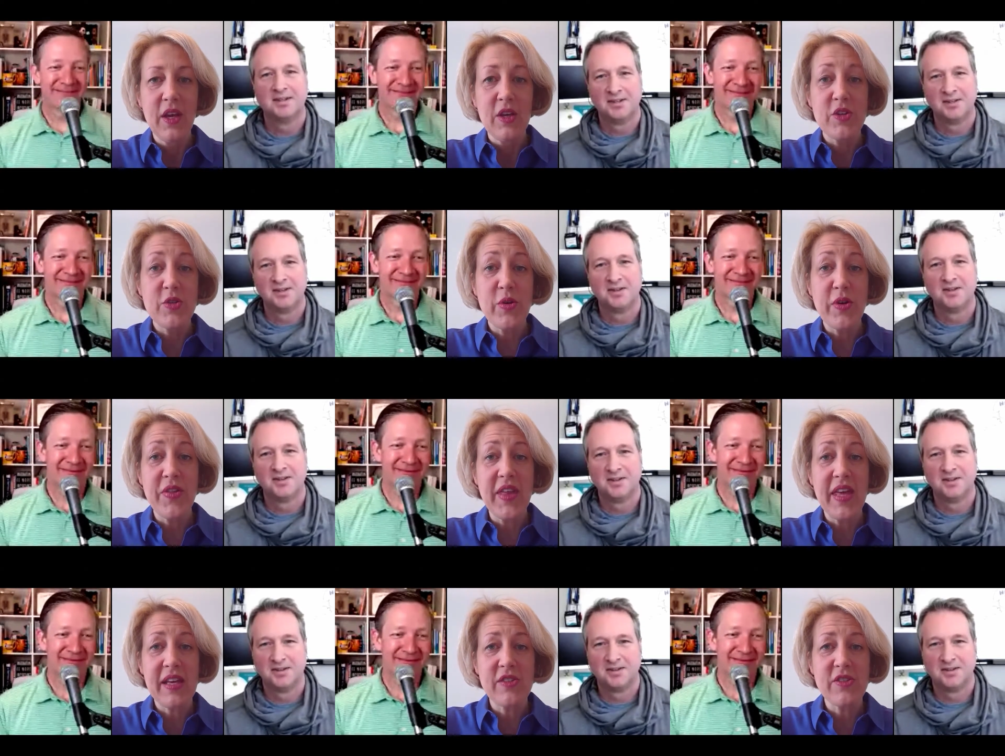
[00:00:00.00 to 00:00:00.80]
Speaker 1: Sure
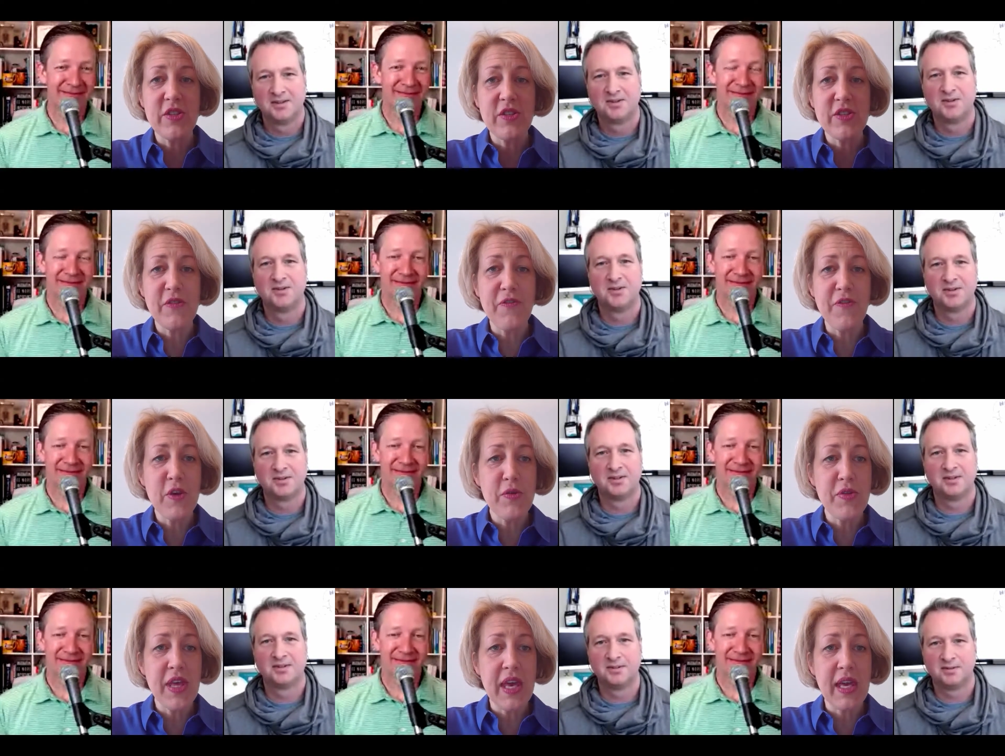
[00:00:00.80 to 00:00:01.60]
thing. So there's a
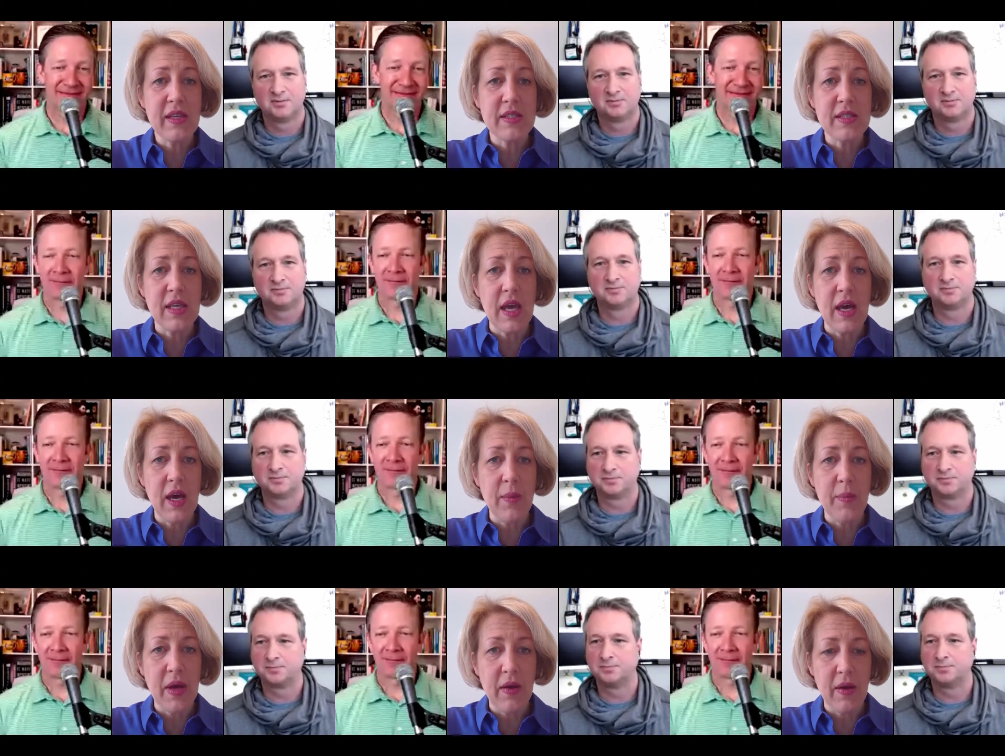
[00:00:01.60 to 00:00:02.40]
few things,
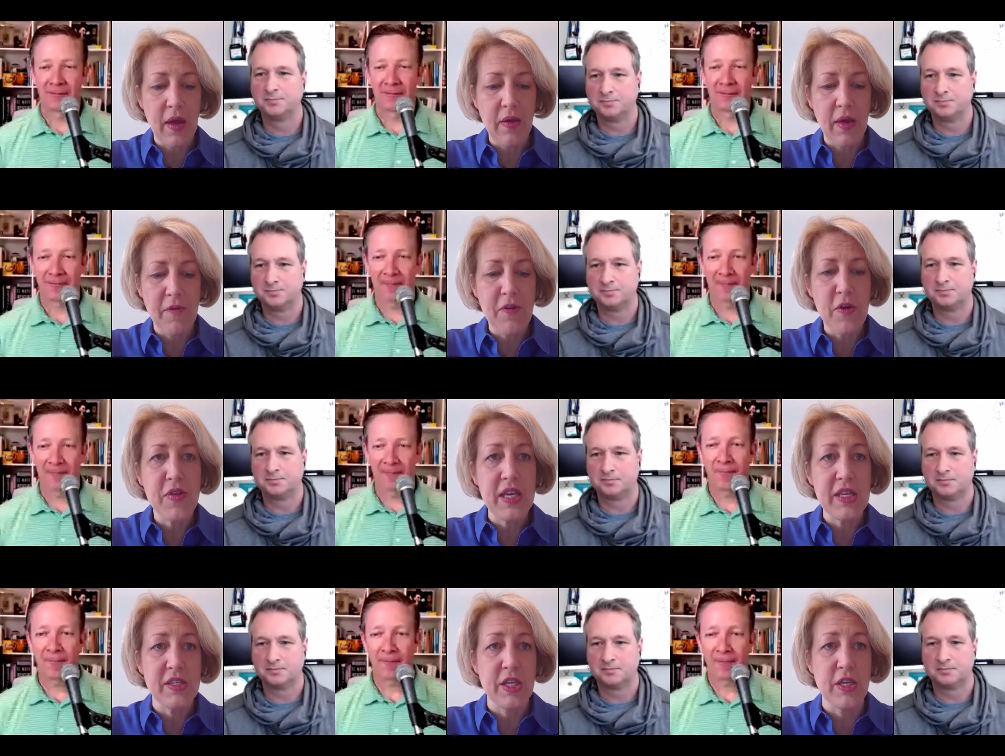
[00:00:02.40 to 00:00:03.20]
um, a, a, few
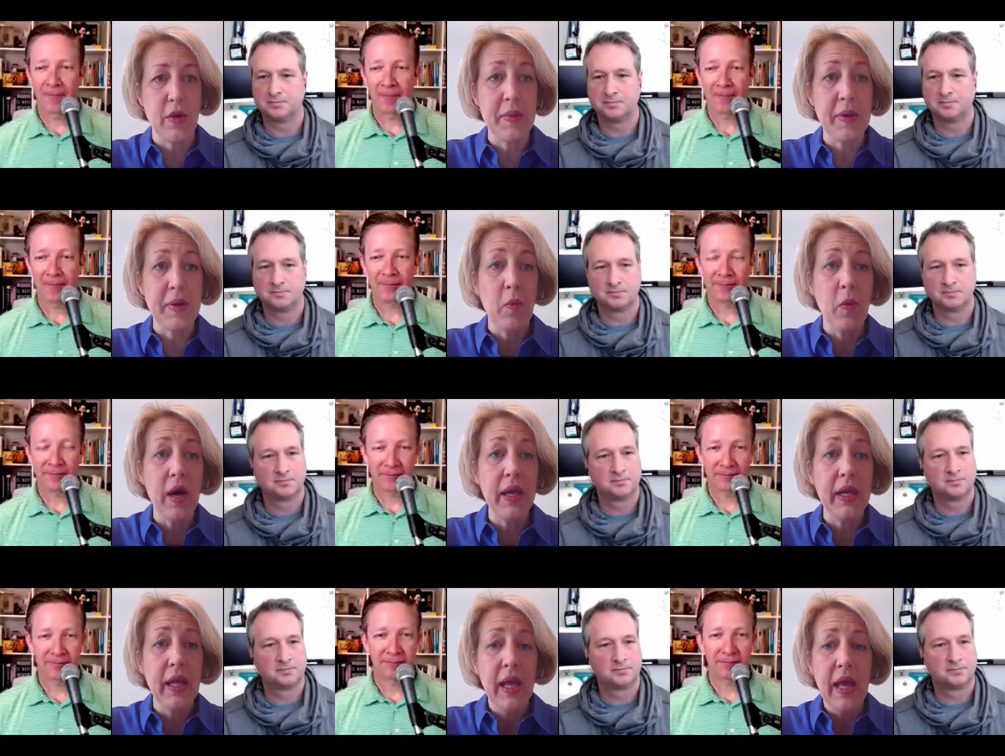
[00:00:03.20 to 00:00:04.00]
things to do. I mean,
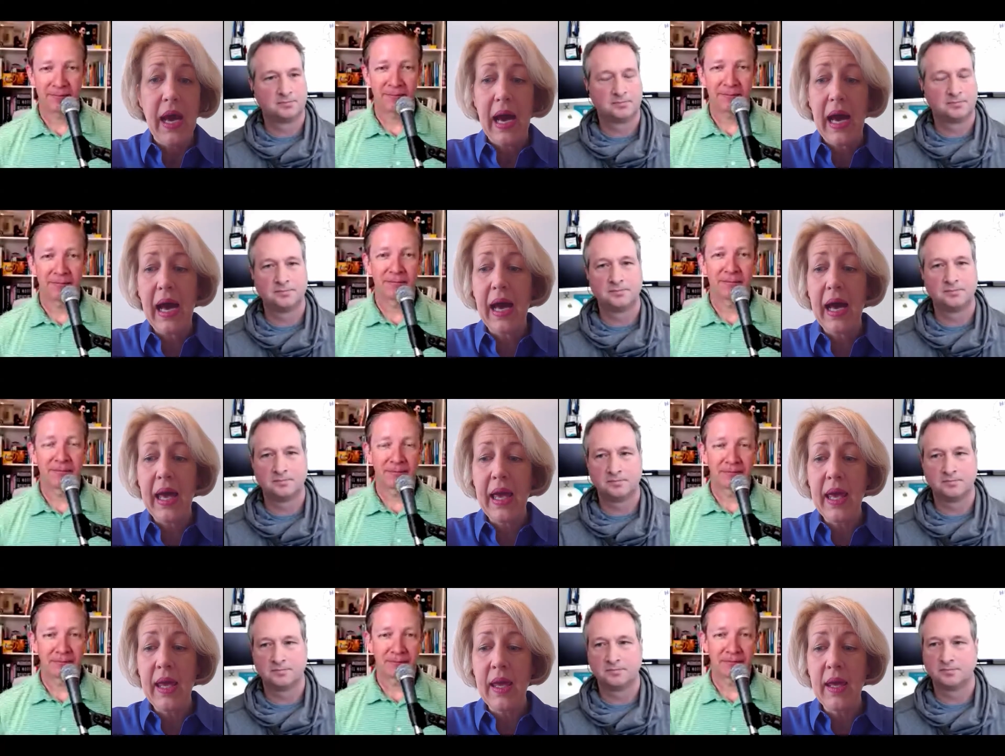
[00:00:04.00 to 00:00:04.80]
one,
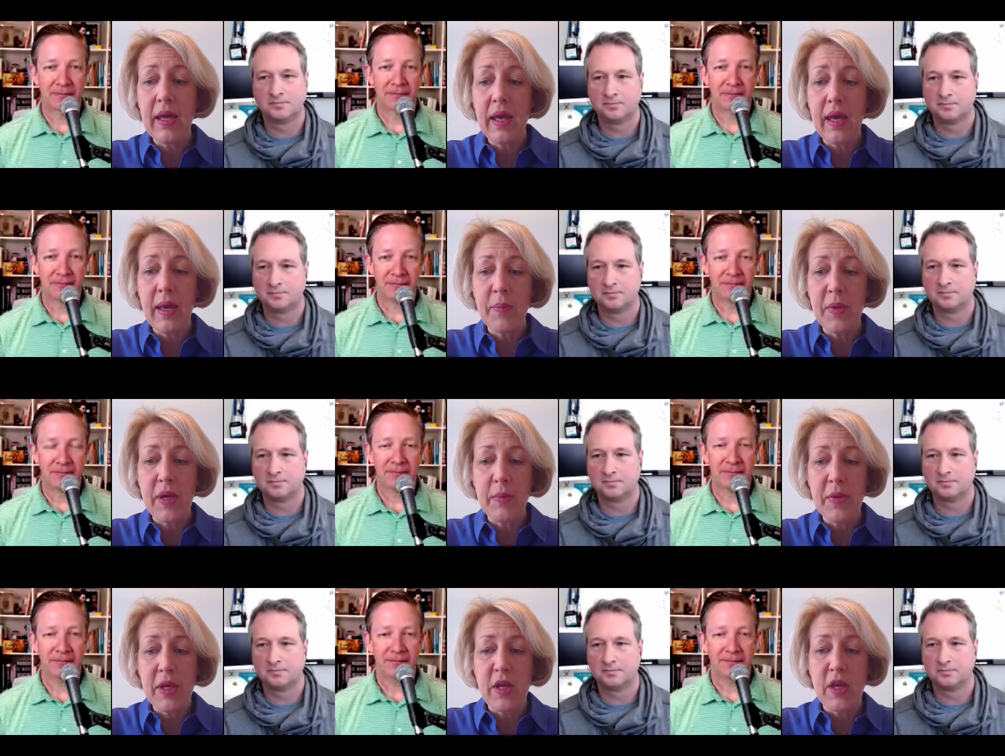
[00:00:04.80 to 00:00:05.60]
I am,
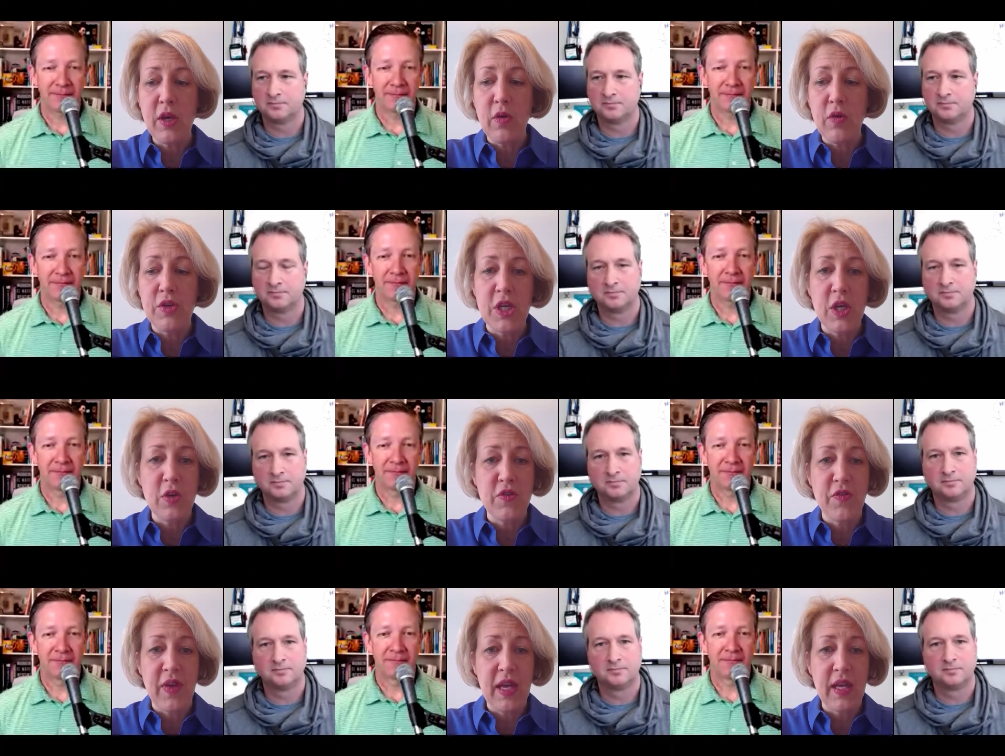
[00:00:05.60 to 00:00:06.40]
am a huge,
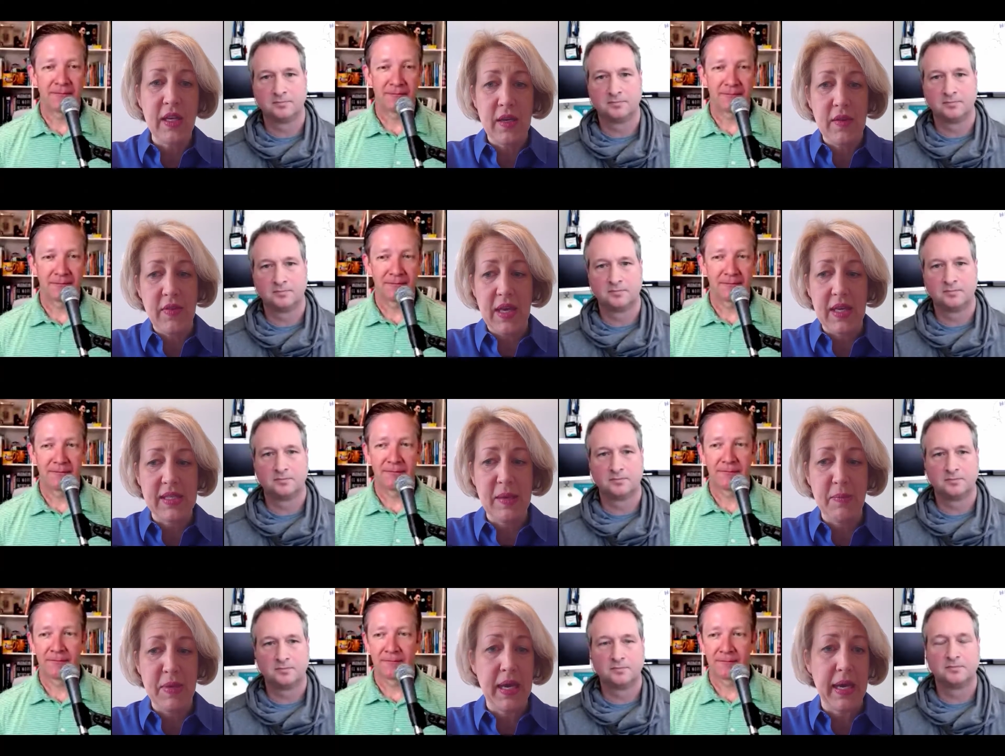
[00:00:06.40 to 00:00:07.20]
huge fan of the
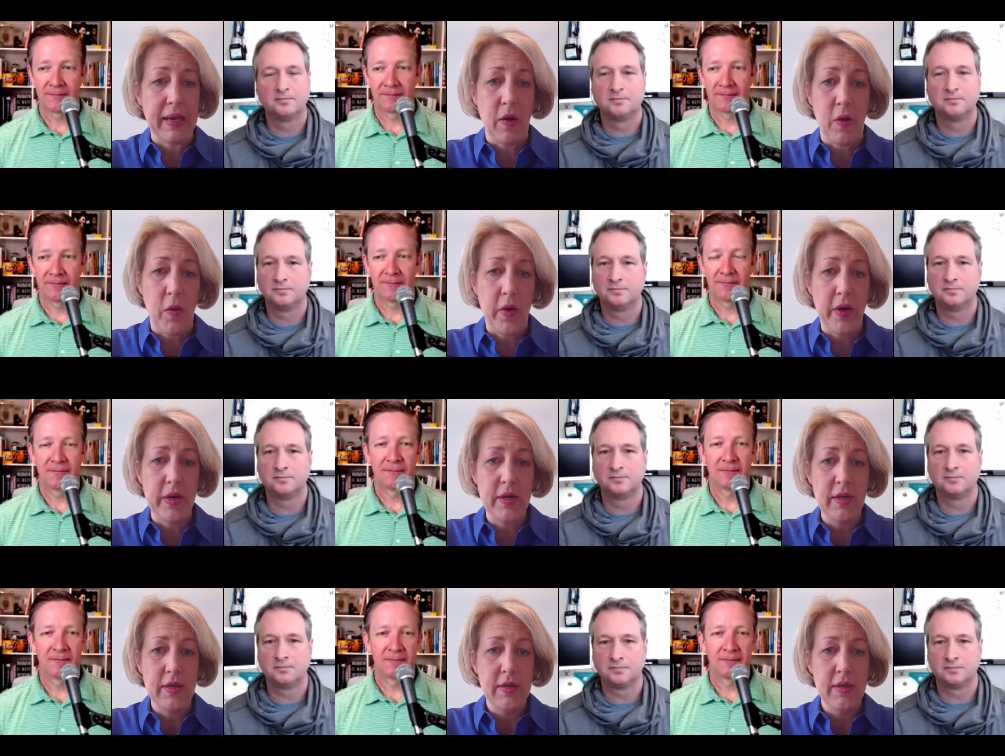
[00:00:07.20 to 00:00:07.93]
XAPI cohort.